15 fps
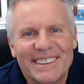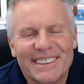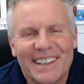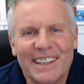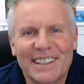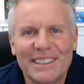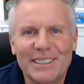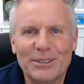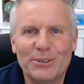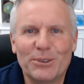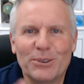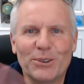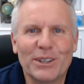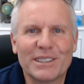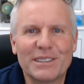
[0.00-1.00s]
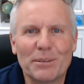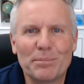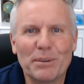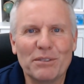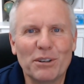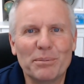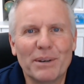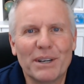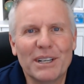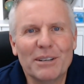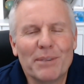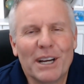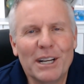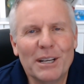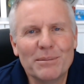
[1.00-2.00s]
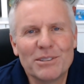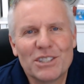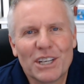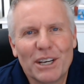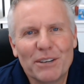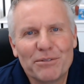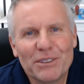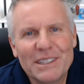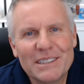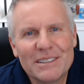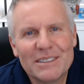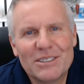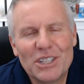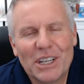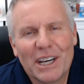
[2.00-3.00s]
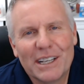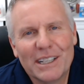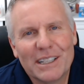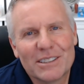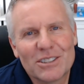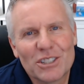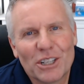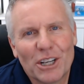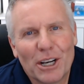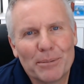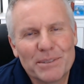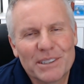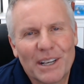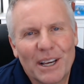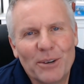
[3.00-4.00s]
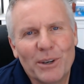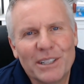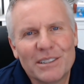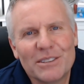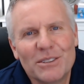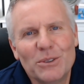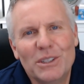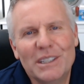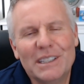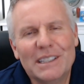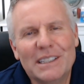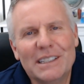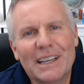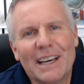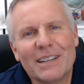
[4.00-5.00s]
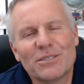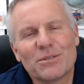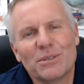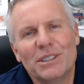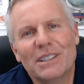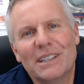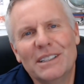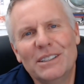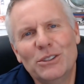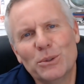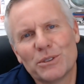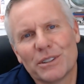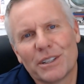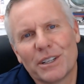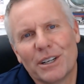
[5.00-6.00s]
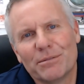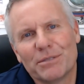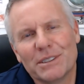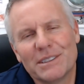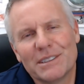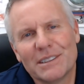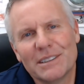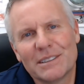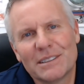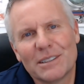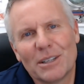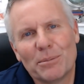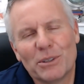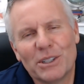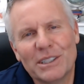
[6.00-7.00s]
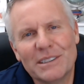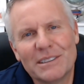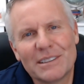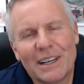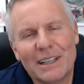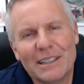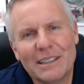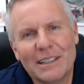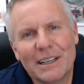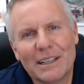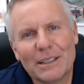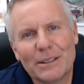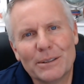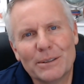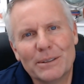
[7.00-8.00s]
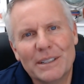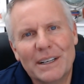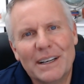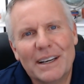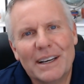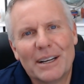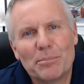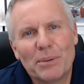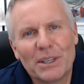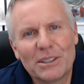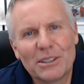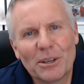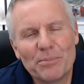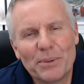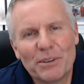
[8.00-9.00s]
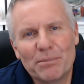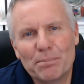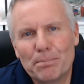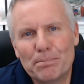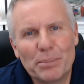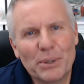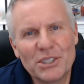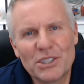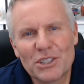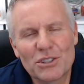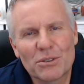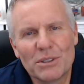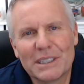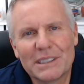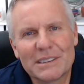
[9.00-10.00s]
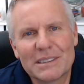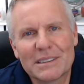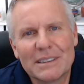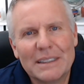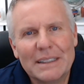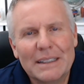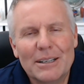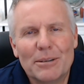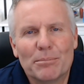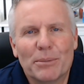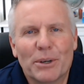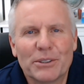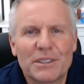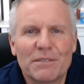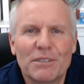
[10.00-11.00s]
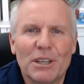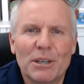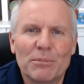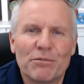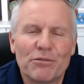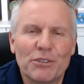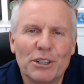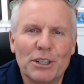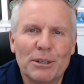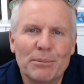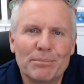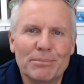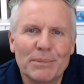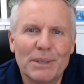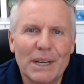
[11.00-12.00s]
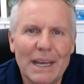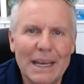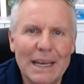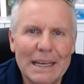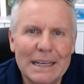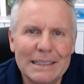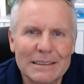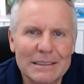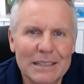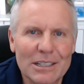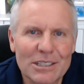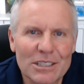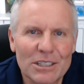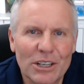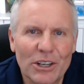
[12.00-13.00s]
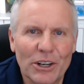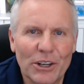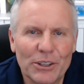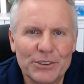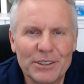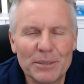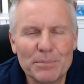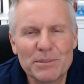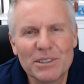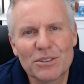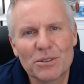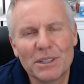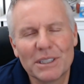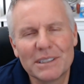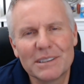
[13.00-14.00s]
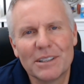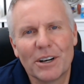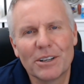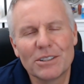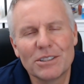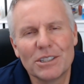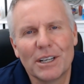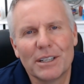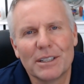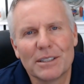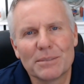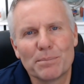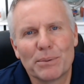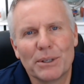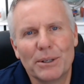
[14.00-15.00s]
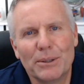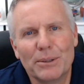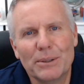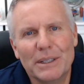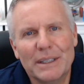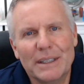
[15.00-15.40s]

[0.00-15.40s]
Hey, what's up everybody? My name's Jeff and this is GIS Chops. I went to the ESRI User Conference this summer in San Diego, picked up a bunch of tricks, most of them from a session called Tips and Tricks in ArcGIS Pro,